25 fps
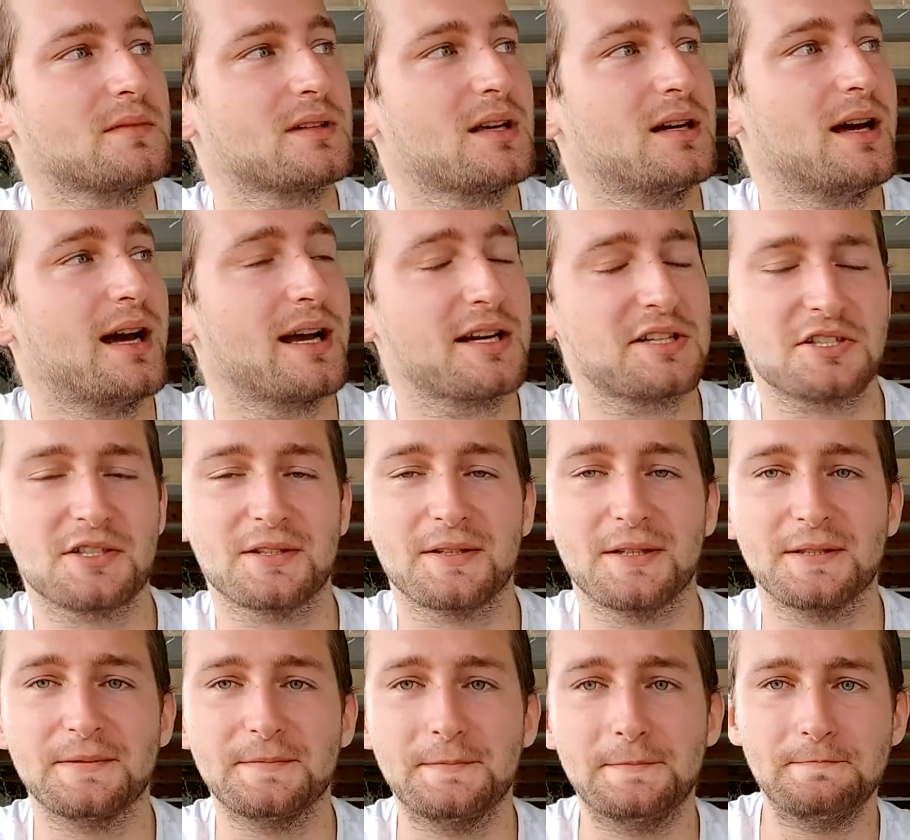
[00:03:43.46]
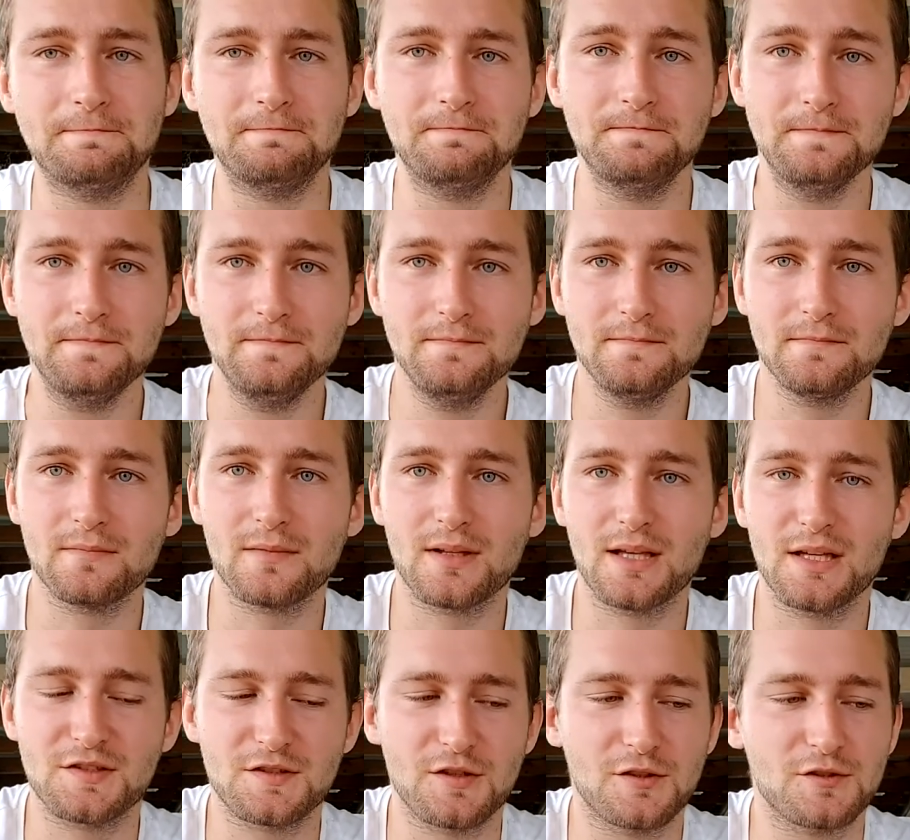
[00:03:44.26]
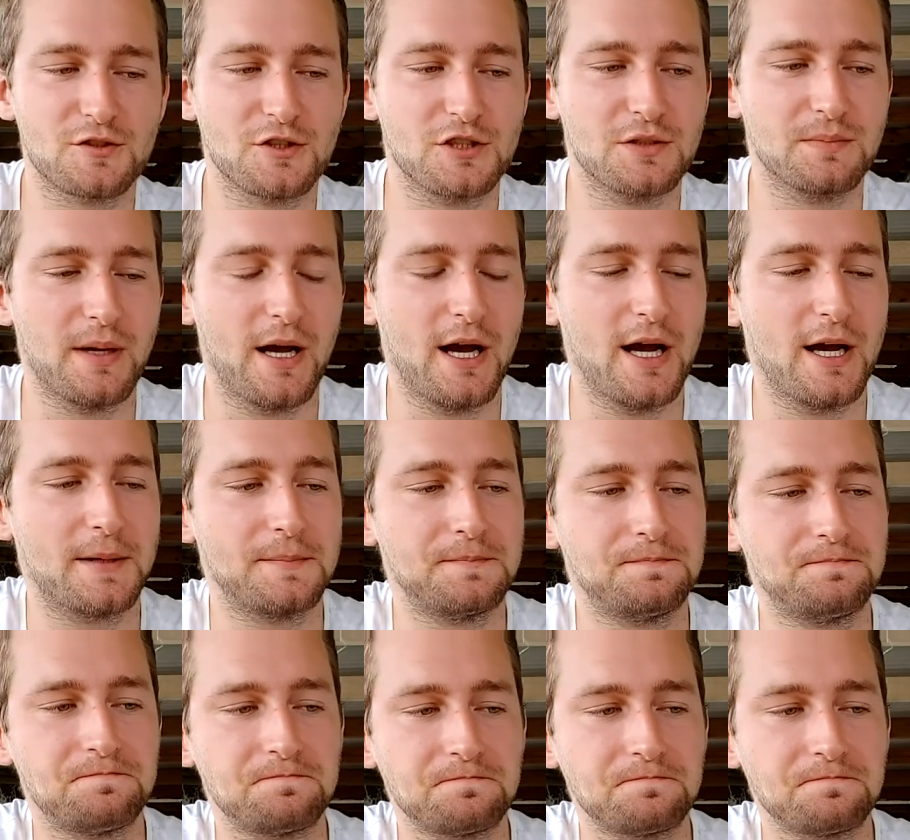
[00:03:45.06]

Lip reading: Actually, it's not too bad.